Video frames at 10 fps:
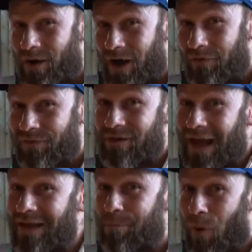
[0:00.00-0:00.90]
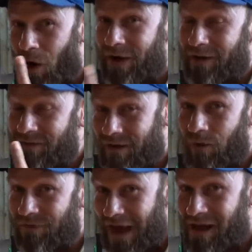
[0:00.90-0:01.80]
enough, the light part
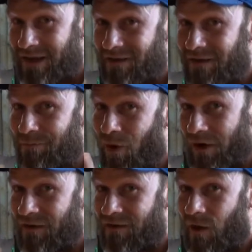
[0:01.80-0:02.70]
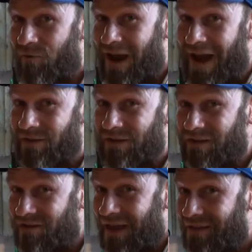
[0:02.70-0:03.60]
itself, the LED part itself, and I had to
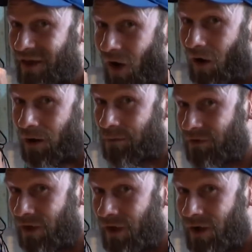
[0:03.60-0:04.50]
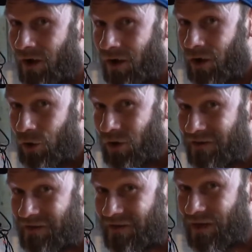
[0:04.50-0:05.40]
extend the arms, you can
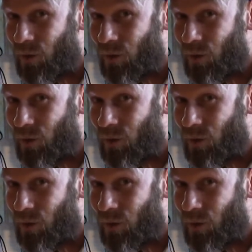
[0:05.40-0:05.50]
see